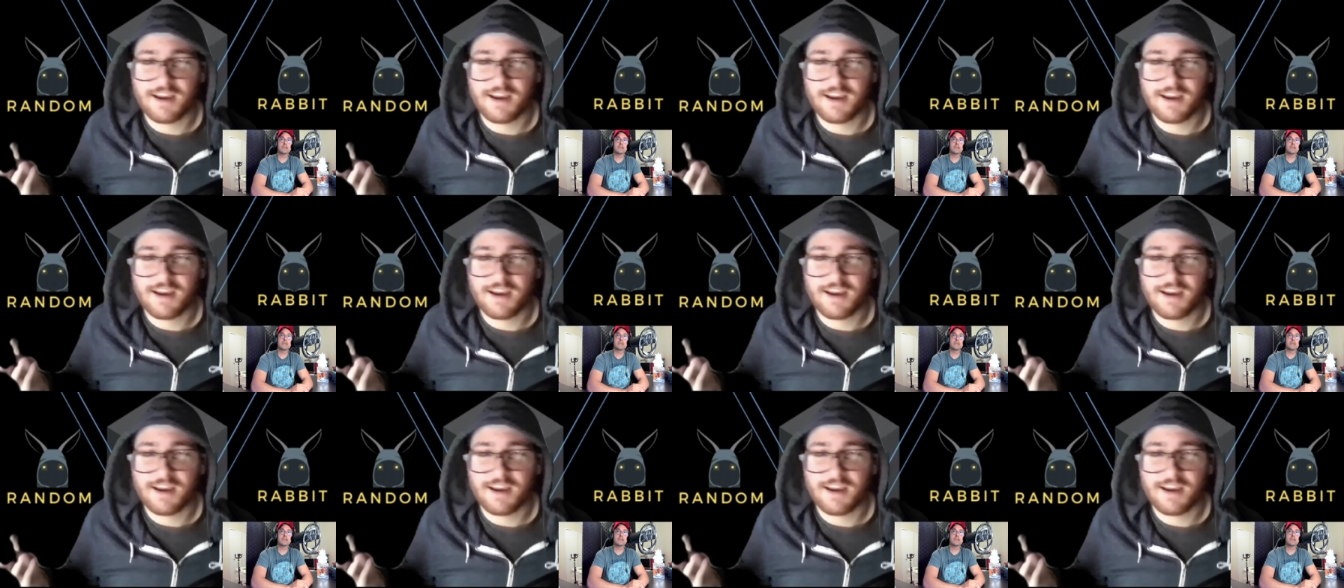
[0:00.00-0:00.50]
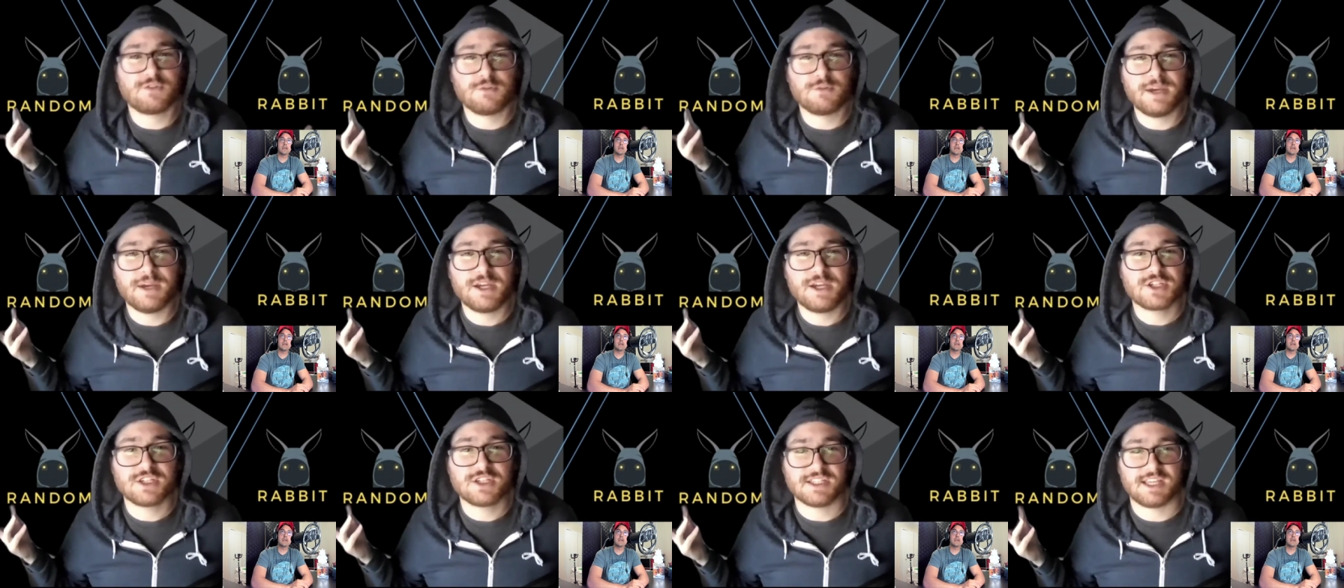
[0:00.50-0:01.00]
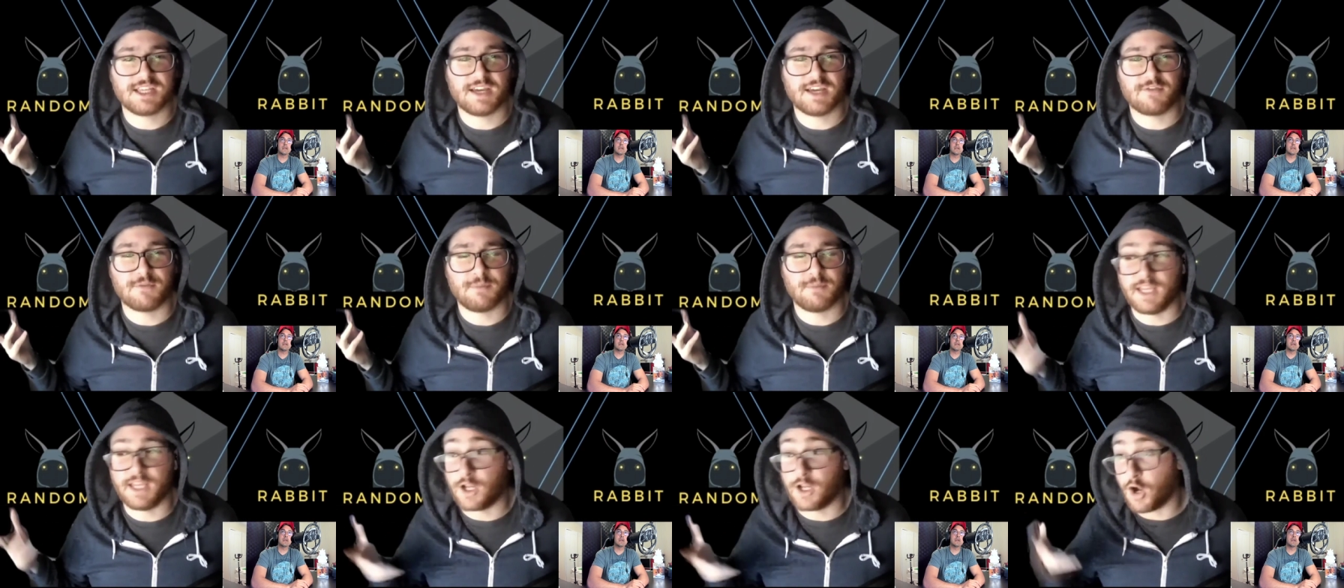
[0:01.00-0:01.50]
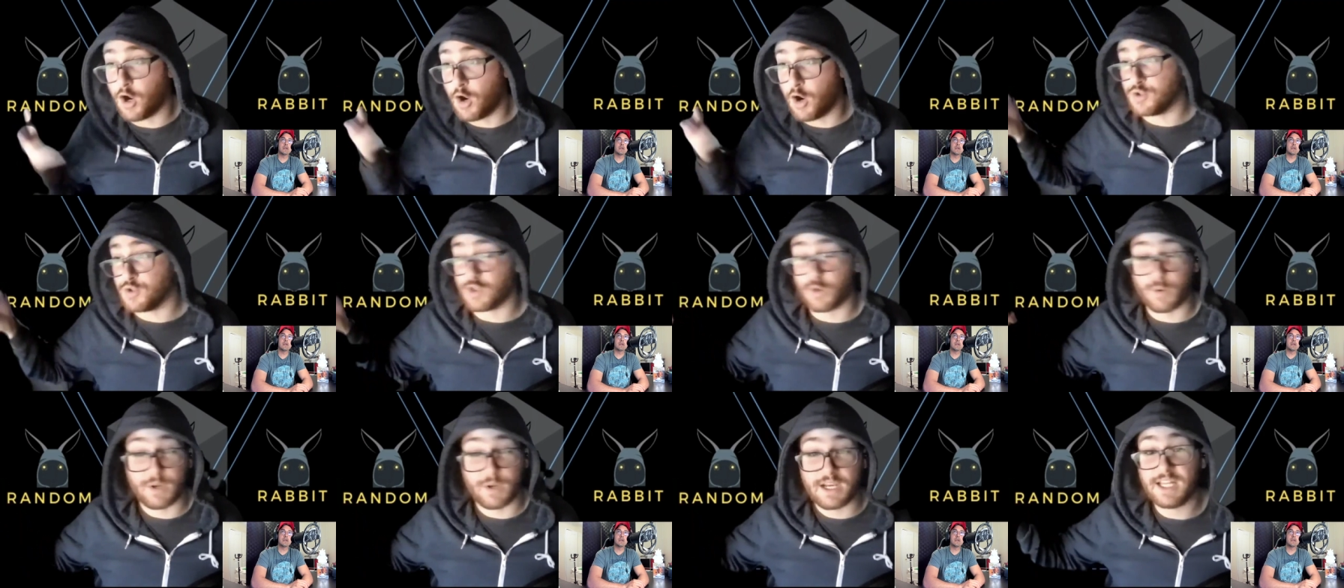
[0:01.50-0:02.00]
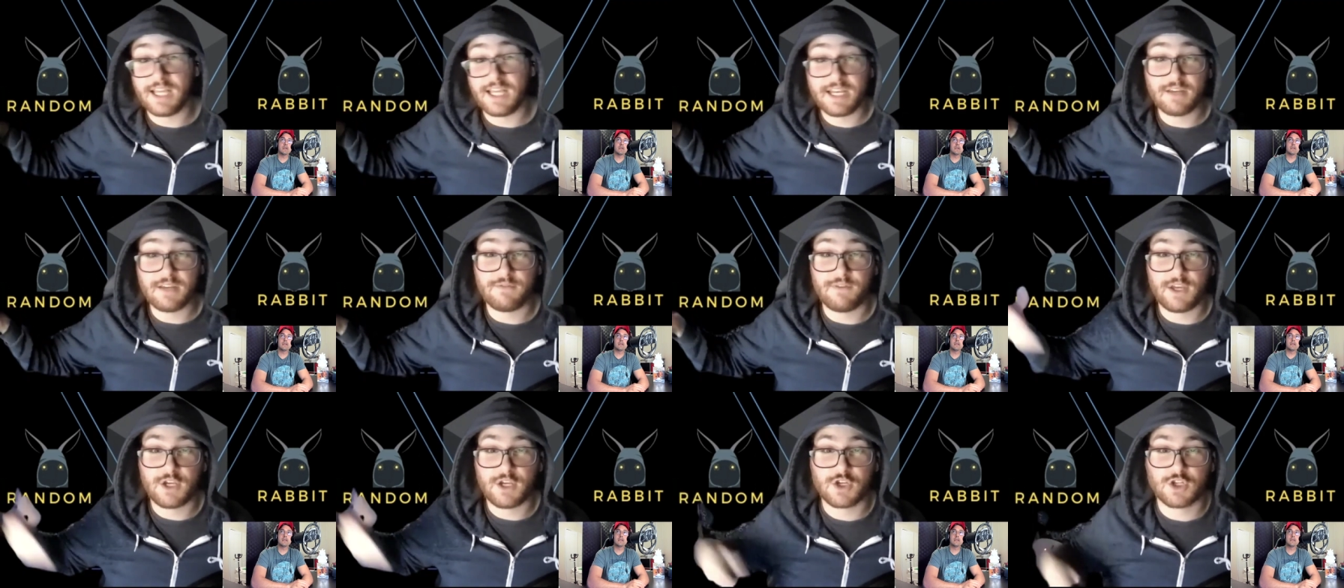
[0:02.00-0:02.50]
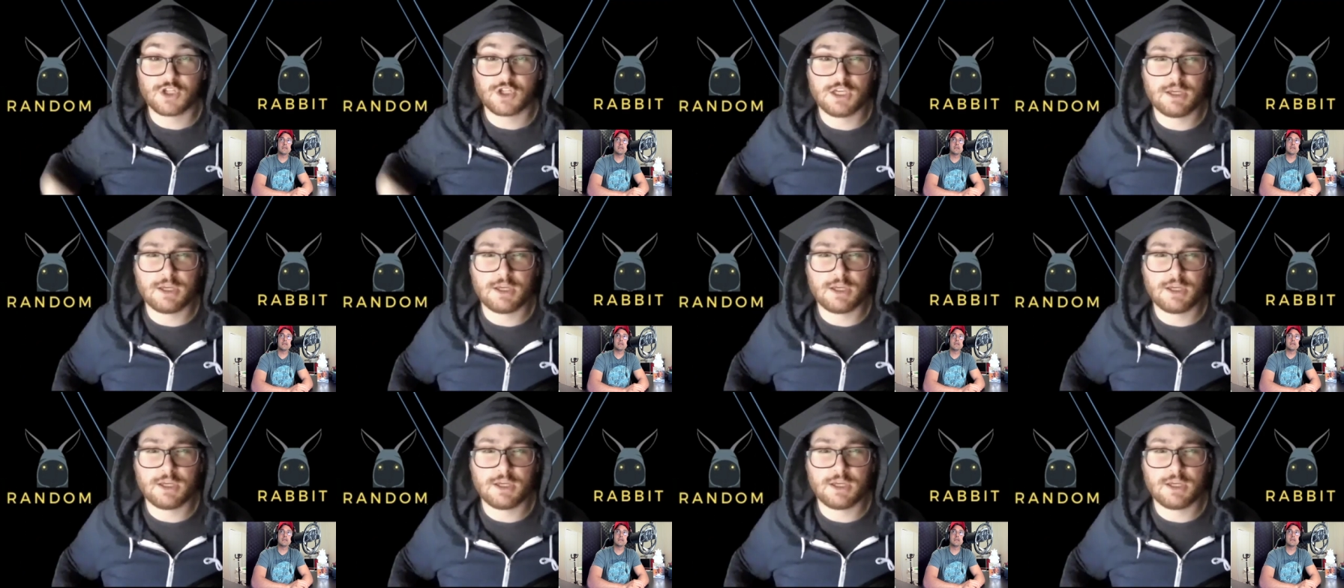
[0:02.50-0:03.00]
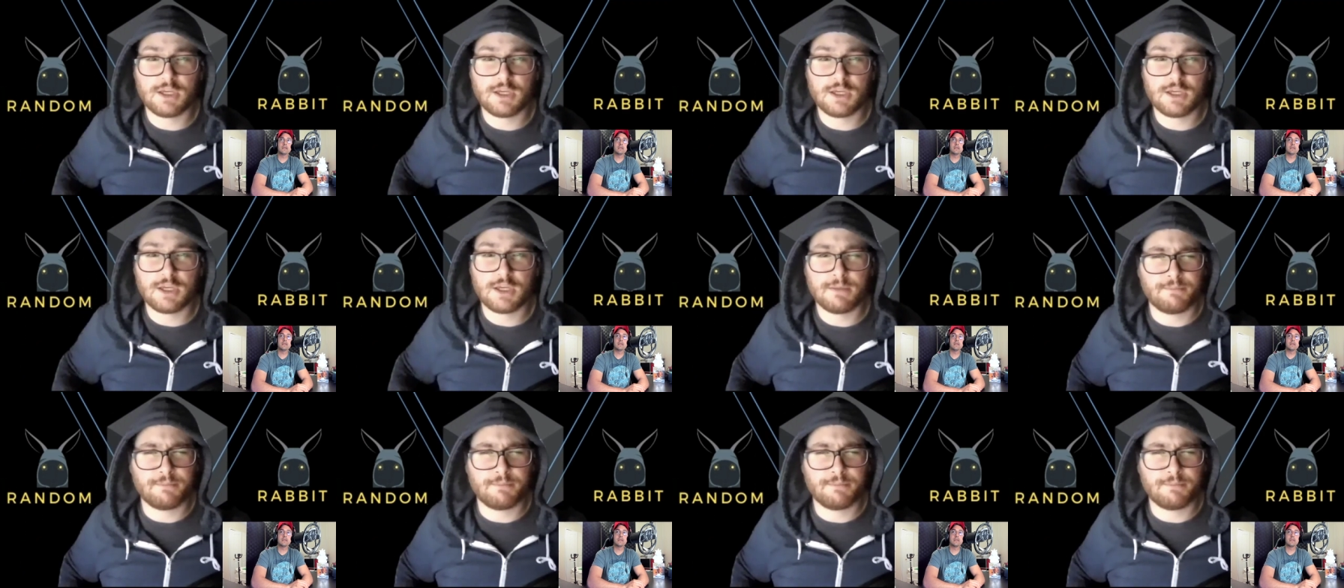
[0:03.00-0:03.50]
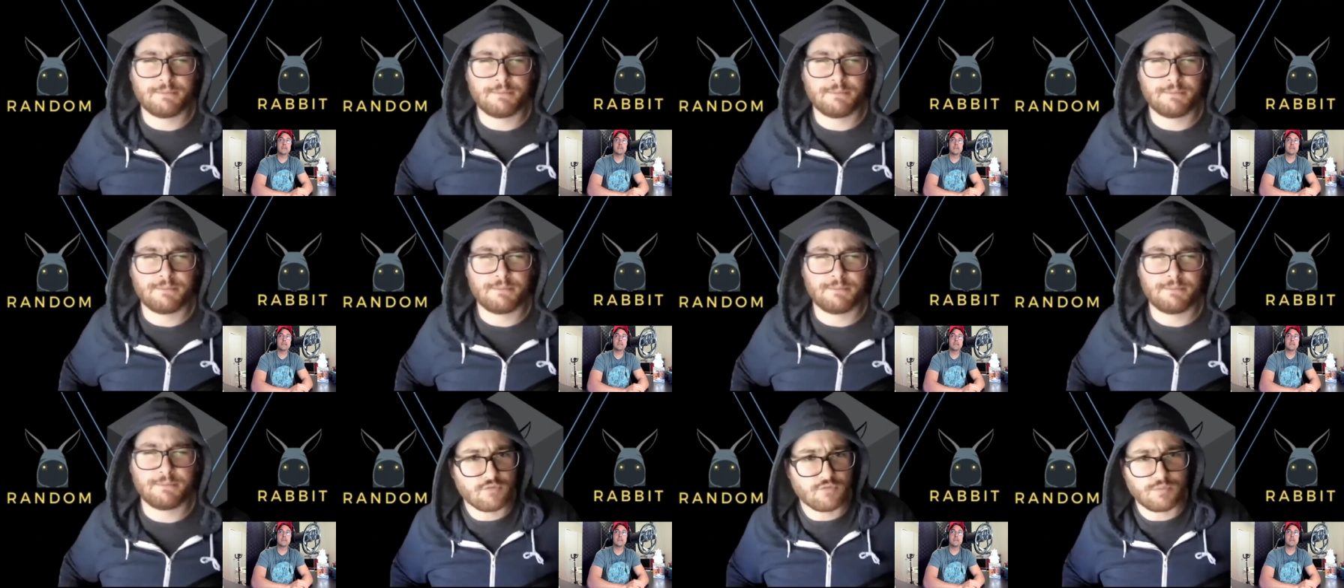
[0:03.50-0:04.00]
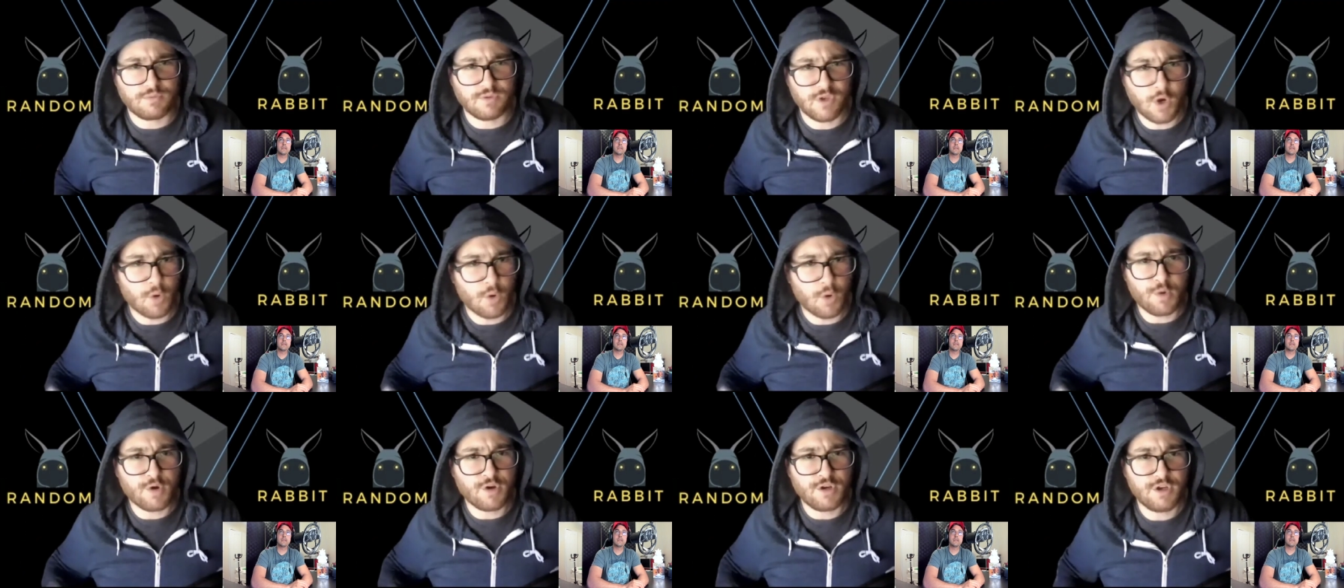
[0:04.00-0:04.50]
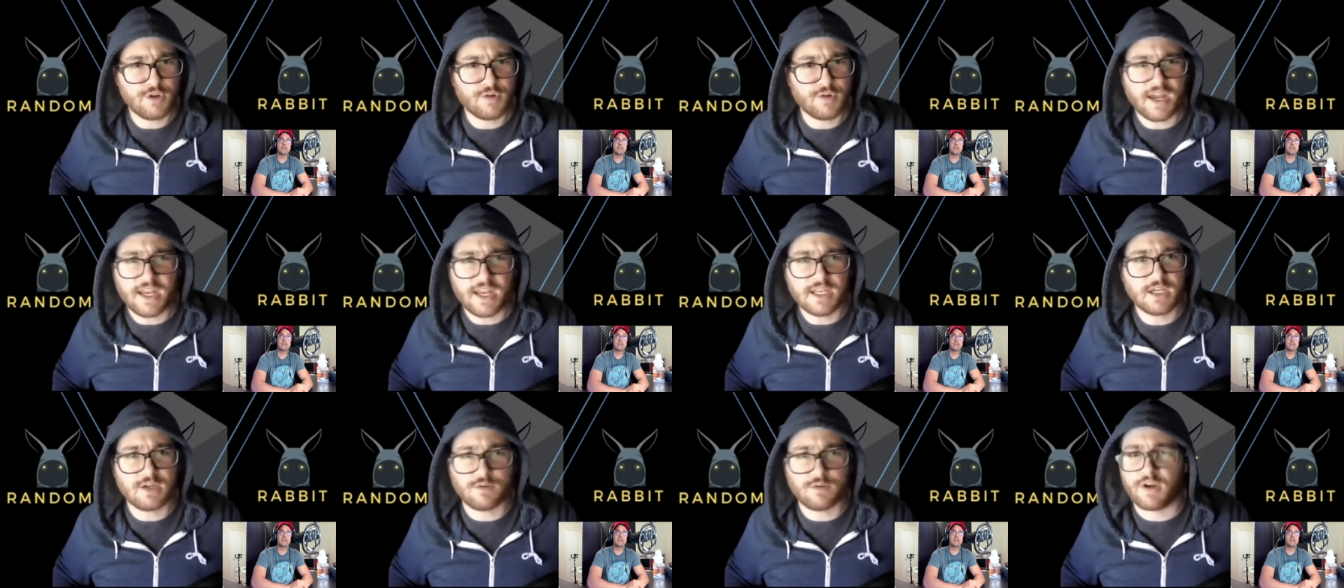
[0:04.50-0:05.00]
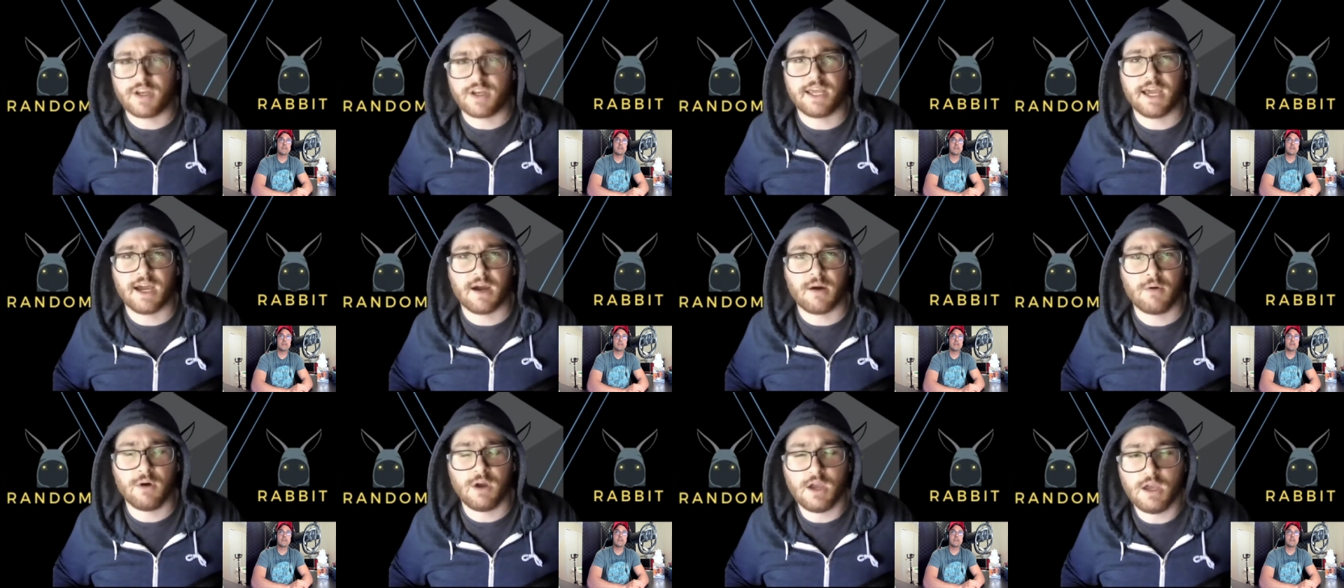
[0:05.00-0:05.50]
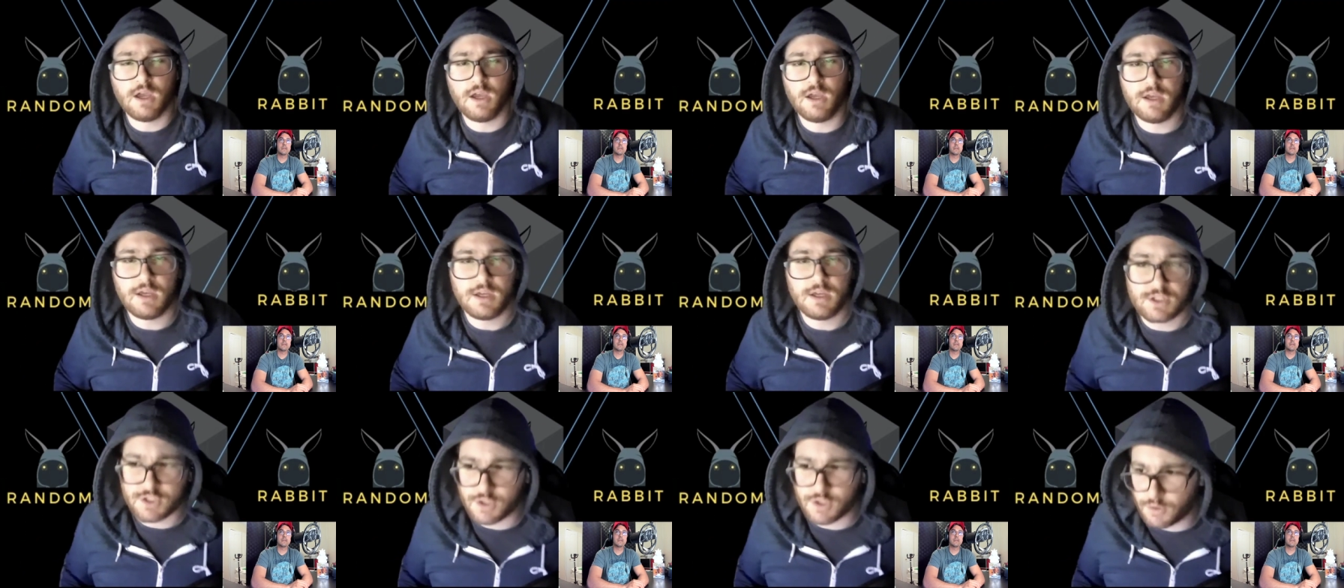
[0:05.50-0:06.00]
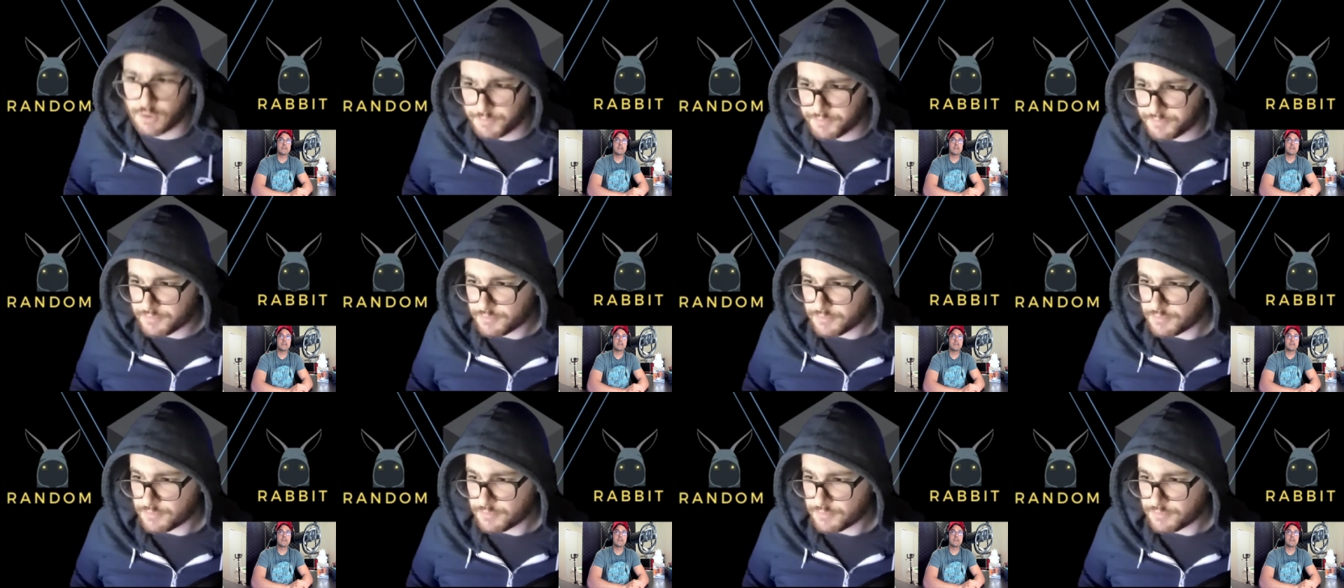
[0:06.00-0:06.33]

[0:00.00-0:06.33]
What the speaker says: What kind of information is that for me? Like, oh, so it'll end eventually. It's not even nowhere near ending right now. So,